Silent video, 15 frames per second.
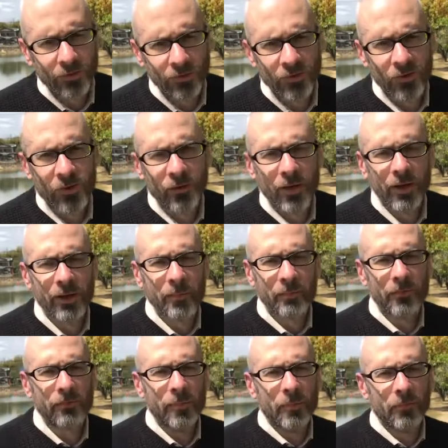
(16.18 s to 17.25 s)
to do so, a
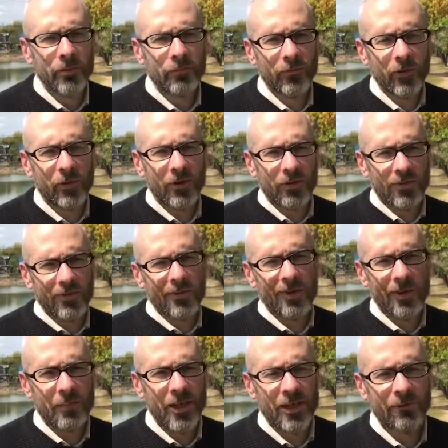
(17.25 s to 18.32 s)
number of people have requested
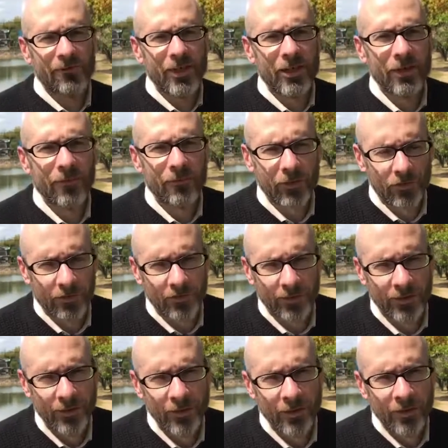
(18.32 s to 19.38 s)
that I make a video
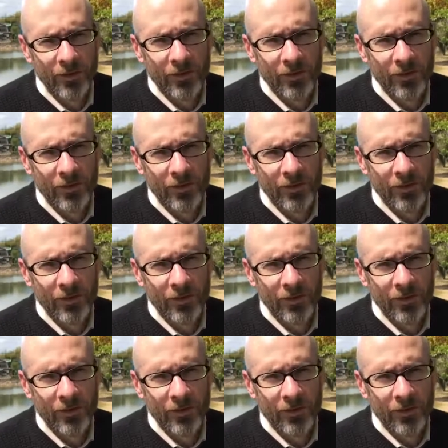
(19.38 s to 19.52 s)
version